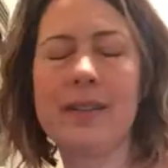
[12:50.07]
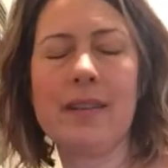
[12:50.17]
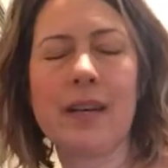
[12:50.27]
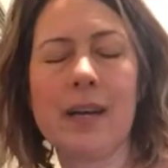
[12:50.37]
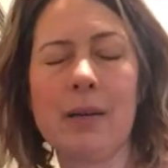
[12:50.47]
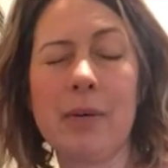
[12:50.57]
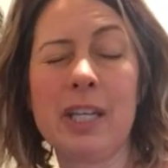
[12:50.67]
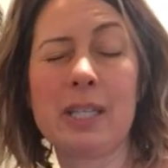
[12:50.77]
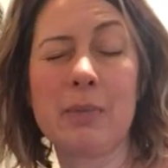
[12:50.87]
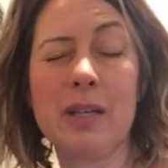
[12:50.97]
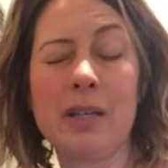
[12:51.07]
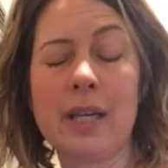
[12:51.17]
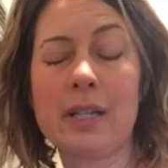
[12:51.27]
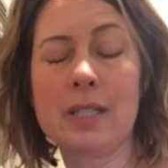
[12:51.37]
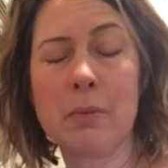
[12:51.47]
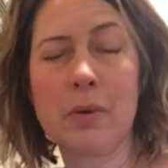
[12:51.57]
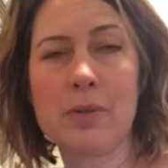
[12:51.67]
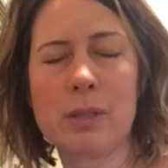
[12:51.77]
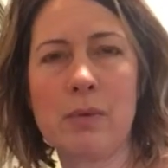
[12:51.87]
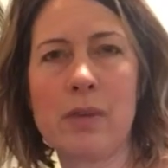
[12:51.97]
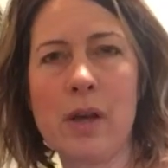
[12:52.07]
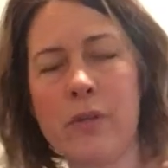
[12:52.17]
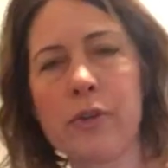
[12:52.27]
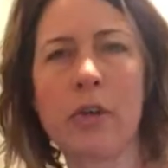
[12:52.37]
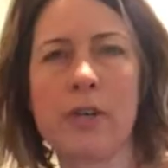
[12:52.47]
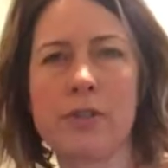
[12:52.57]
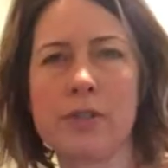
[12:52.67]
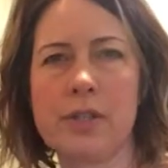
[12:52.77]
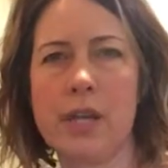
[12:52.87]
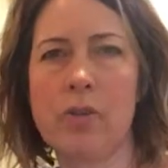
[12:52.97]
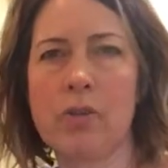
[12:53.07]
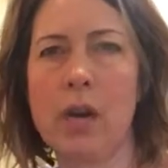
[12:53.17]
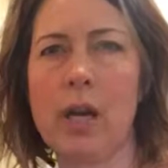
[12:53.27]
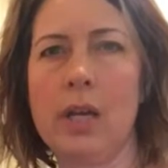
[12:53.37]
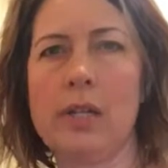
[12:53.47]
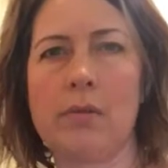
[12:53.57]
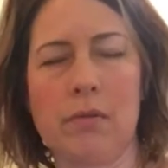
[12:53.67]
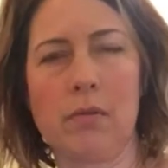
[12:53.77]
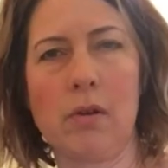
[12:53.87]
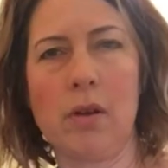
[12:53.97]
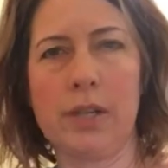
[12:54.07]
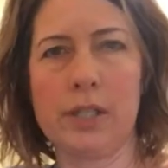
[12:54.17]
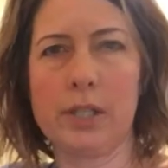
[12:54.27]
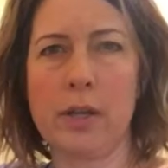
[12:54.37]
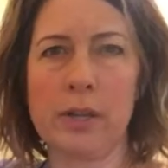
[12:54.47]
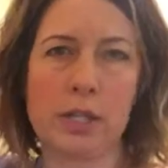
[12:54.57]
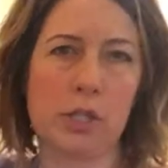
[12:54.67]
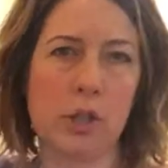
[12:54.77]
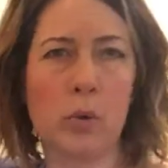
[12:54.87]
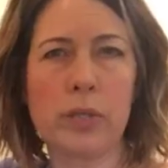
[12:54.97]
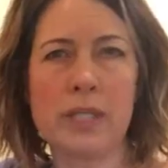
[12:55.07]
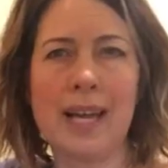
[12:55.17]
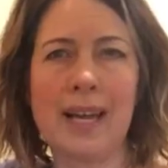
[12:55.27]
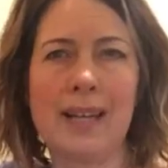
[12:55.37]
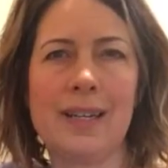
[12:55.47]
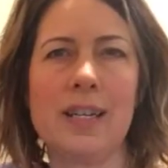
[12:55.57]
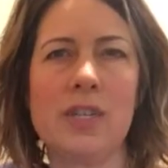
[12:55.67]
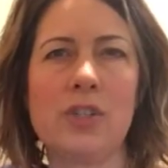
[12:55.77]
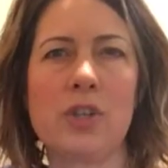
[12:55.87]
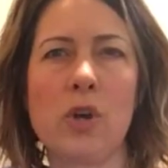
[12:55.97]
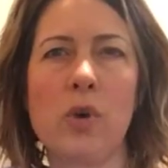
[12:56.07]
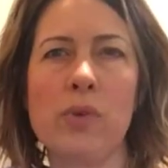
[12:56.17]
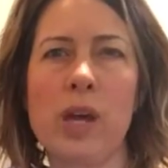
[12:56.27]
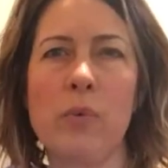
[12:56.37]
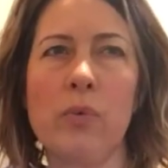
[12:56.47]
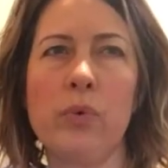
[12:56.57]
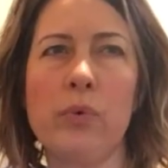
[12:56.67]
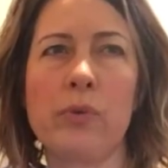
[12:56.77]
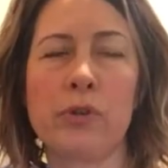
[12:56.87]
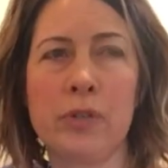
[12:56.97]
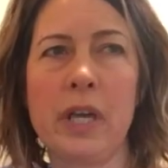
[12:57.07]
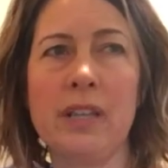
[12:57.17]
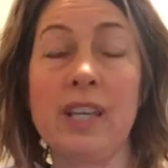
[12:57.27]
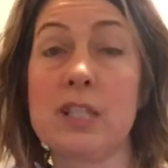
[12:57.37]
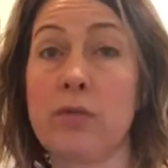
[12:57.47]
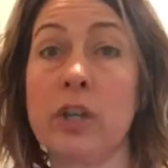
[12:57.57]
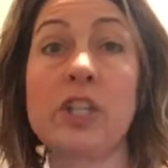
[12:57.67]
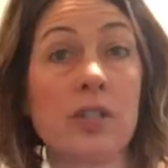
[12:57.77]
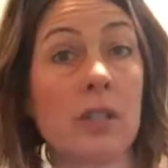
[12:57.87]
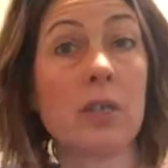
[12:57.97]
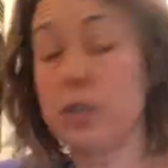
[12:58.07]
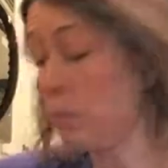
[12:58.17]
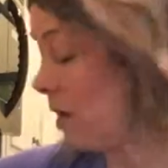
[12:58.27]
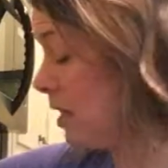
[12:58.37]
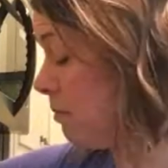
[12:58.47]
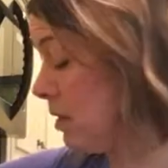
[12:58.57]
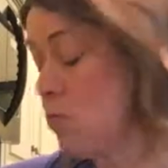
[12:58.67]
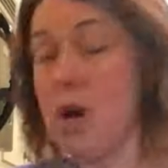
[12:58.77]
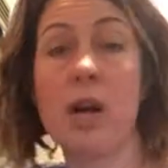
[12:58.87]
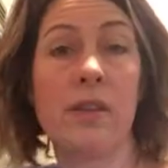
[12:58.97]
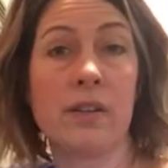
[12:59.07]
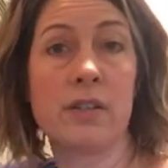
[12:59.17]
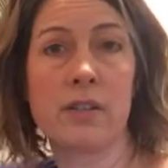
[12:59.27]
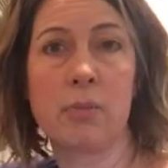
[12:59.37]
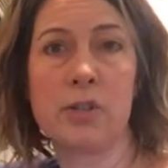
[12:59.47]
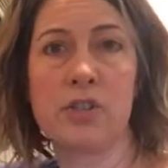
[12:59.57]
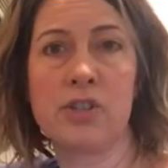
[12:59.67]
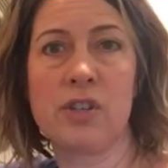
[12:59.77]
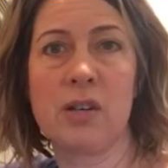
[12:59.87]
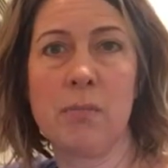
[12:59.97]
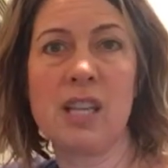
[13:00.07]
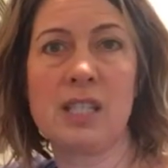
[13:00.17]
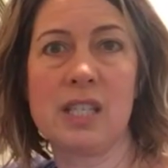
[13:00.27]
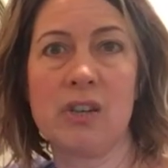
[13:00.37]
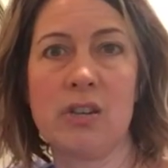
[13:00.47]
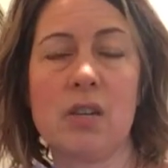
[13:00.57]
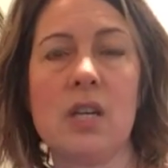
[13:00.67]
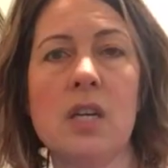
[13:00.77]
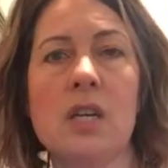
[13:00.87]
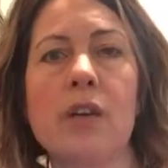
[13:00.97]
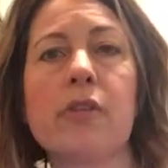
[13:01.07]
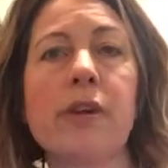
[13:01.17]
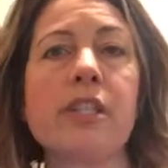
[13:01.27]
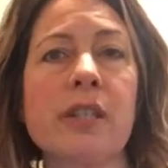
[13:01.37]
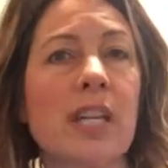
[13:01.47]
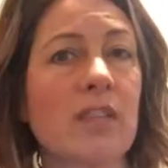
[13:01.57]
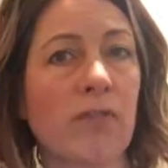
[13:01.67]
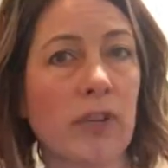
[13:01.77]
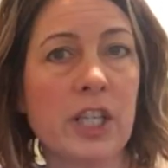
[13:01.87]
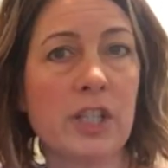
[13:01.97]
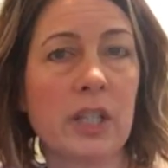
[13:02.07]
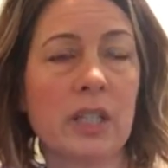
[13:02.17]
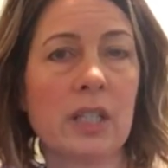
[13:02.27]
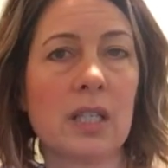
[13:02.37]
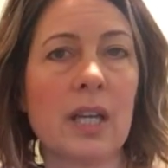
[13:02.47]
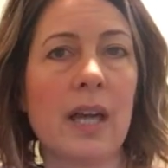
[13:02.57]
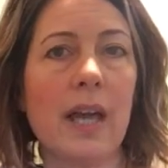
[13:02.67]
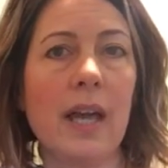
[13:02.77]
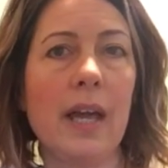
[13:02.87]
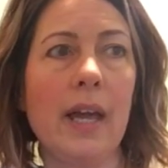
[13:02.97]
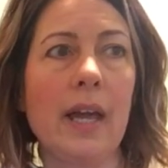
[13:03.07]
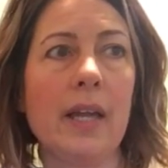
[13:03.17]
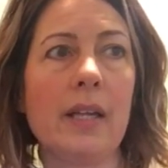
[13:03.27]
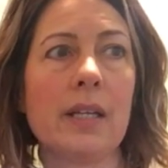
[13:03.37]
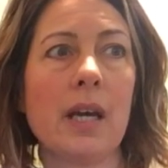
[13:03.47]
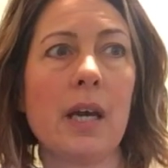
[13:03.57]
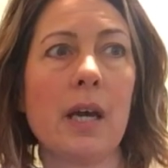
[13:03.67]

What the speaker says: that kind of makes me, like some of the other grinders, they all grind on the slower side, so that will create less friction, which might be why there's so much mess here. It creates less friction, and